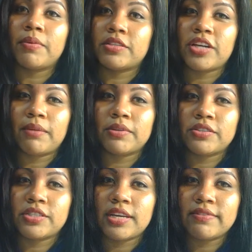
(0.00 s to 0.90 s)
But
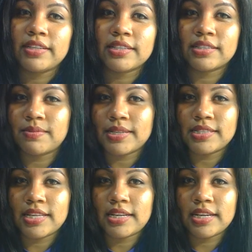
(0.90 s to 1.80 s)
Chapter 7
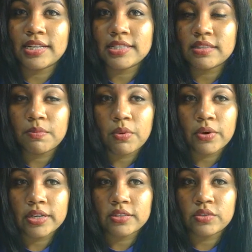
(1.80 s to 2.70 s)
explains that it is
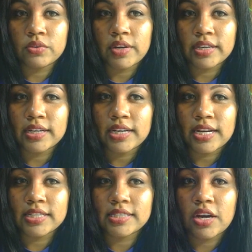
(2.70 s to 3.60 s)
important to
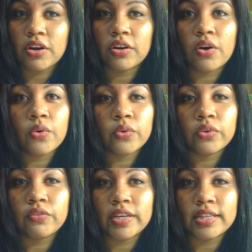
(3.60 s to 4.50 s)
recognize our
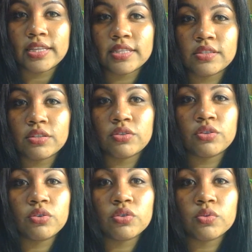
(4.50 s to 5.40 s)
own feelings,
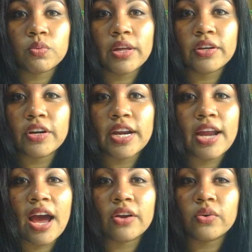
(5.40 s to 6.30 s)
choose whether
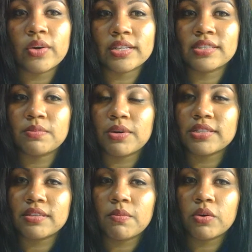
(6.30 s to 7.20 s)
and how to
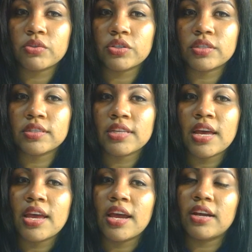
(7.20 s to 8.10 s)
express emotions,
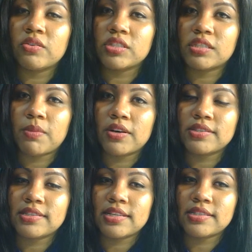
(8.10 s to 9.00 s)
and
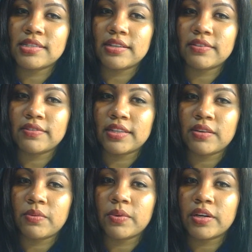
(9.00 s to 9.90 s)
respond
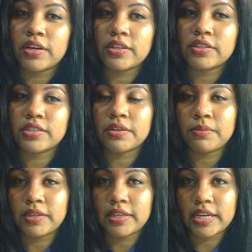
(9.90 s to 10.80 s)
sensitively when others
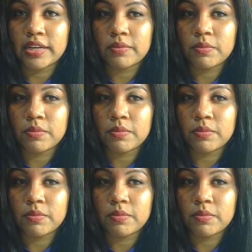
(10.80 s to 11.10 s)
communicate